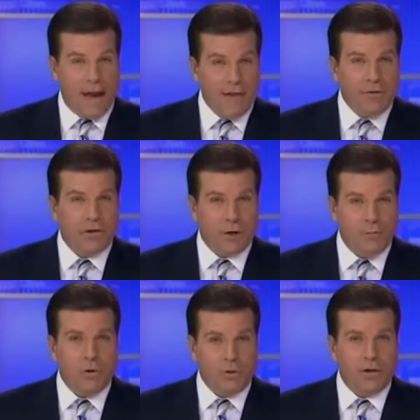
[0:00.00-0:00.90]
and the
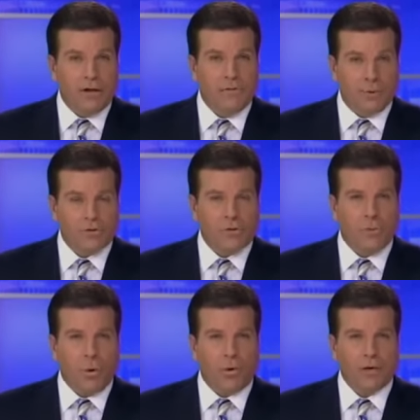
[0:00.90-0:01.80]
community for
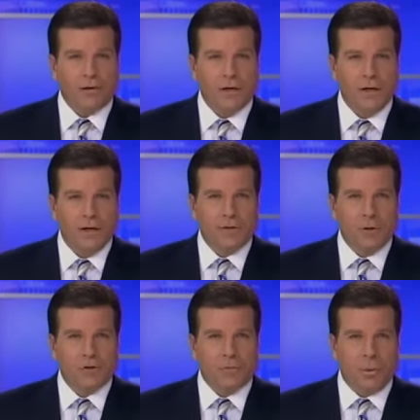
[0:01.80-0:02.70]
support. 2
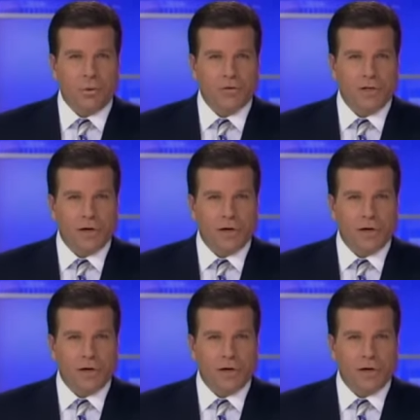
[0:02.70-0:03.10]
News reporter Sarah